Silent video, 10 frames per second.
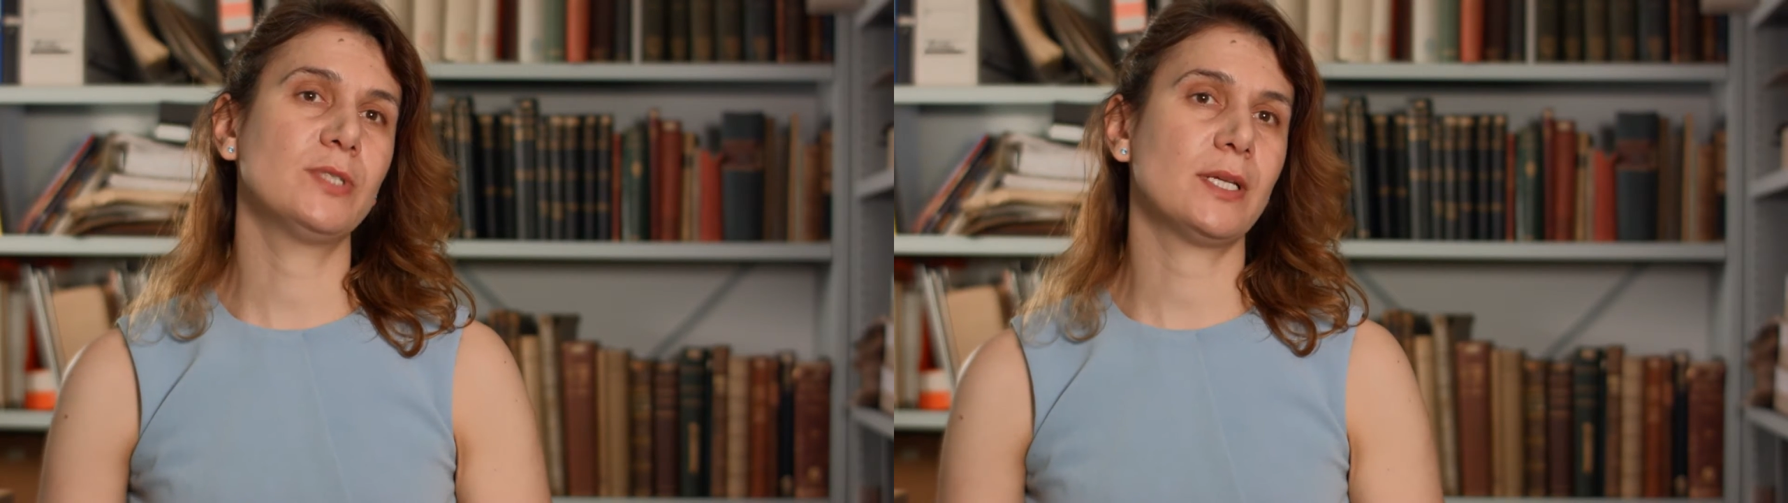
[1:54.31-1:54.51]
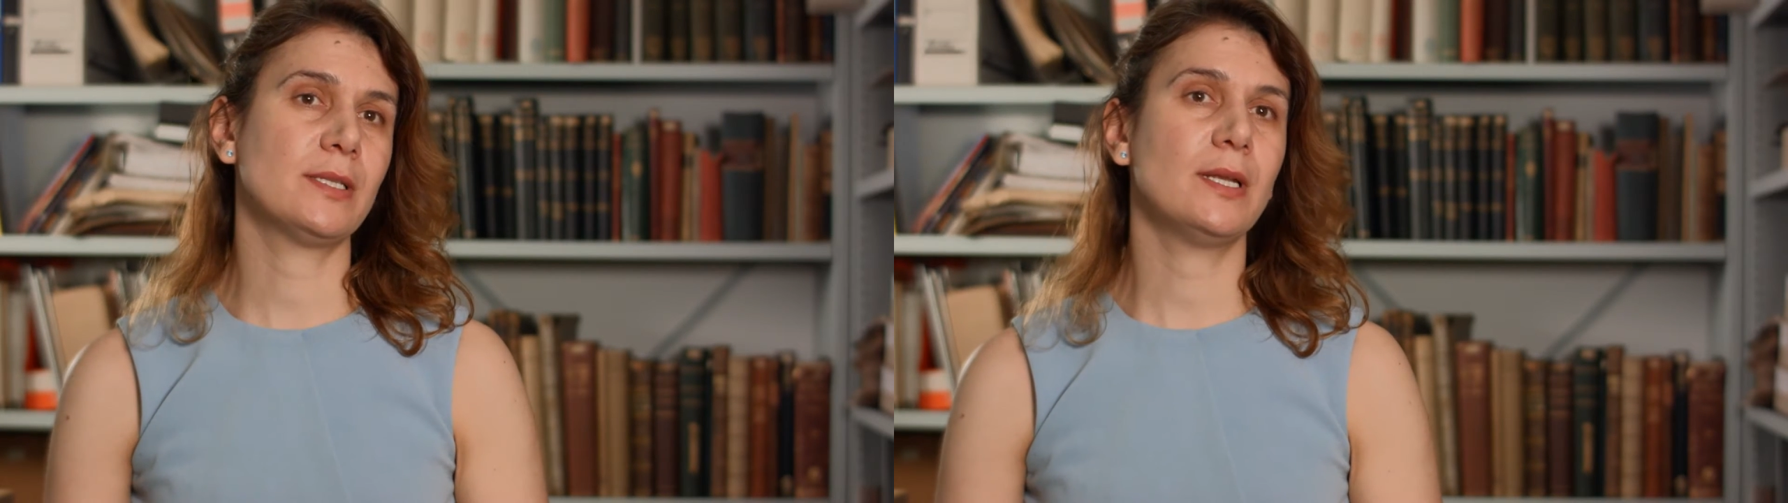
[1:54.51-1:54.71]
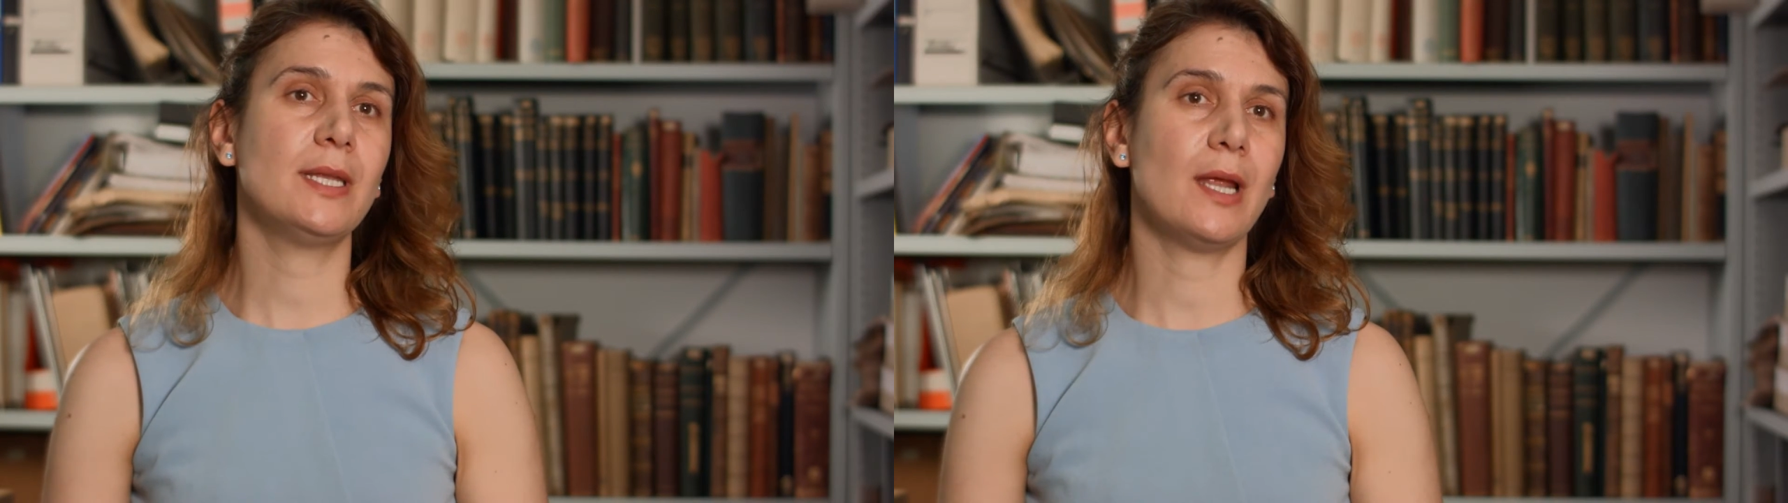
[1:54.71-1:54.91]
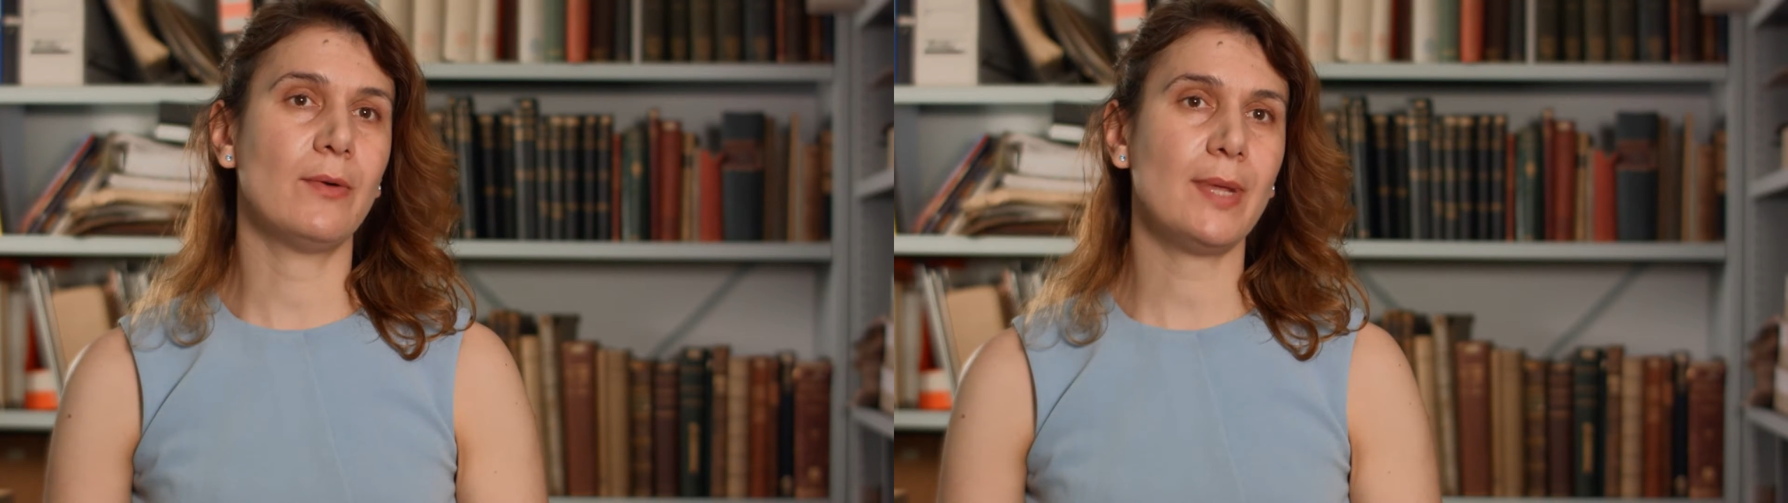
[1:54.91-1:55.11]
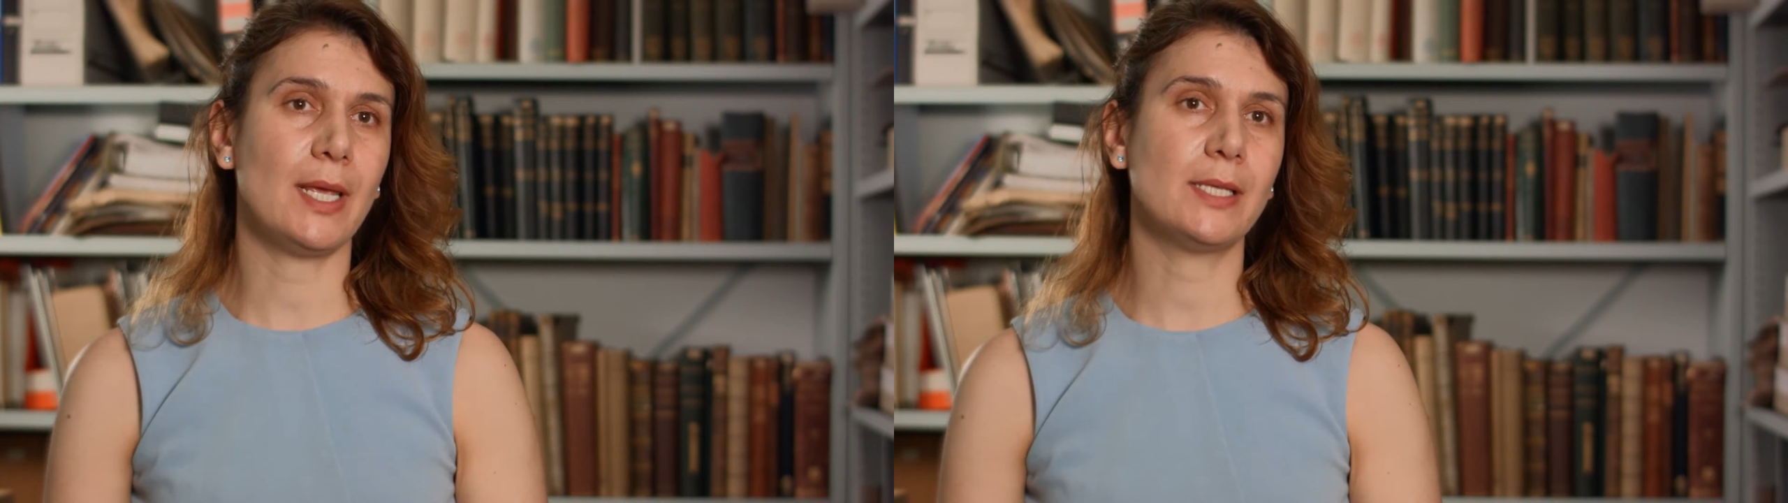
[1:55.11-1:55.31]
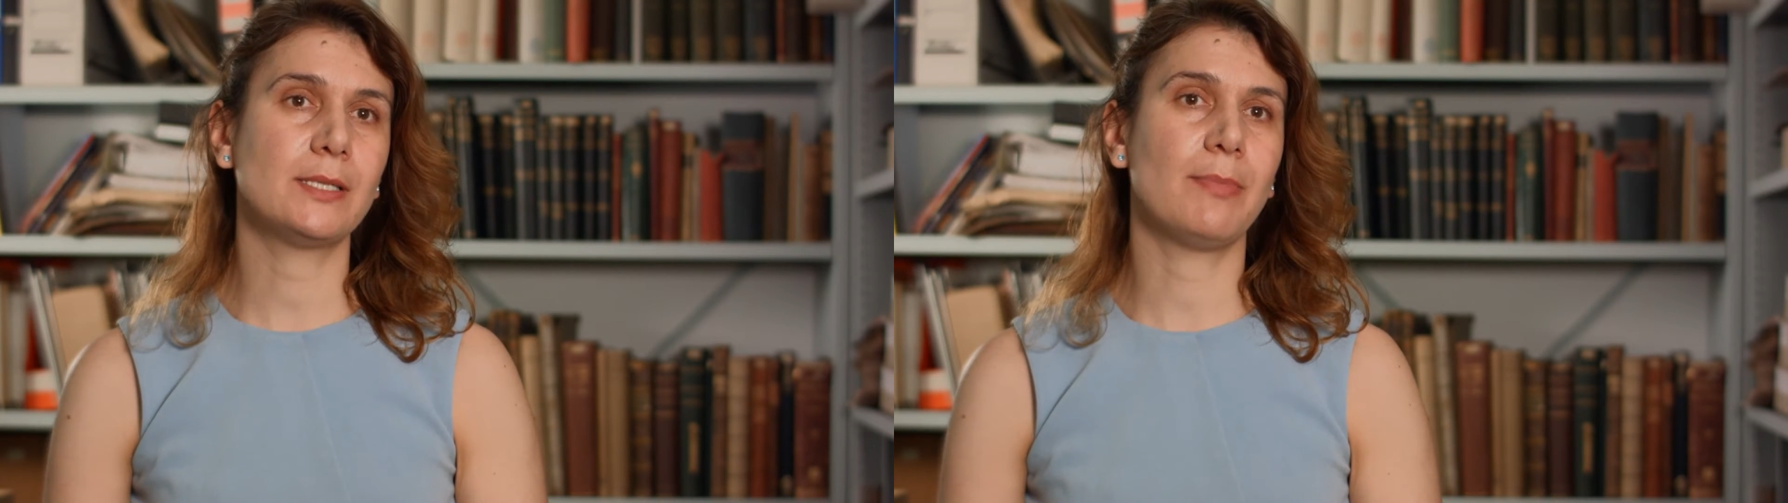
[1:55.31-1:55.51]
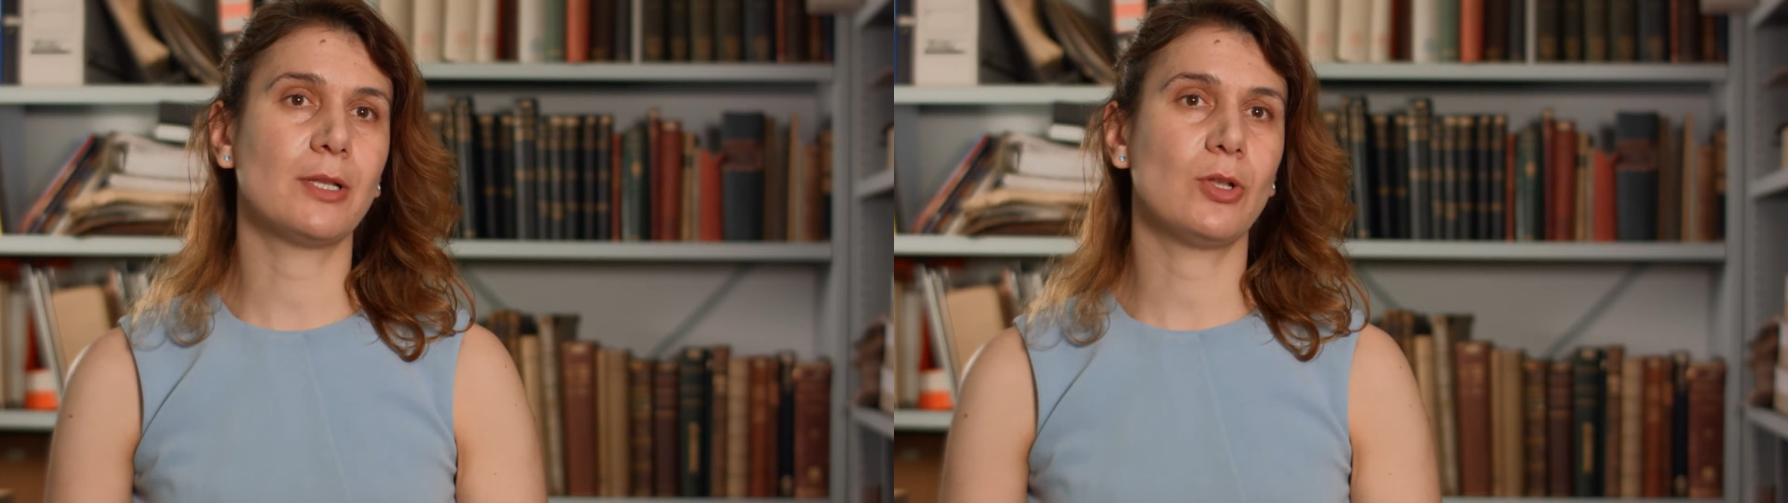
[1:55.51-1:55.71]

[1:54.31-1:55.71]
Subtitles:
just the Near East, but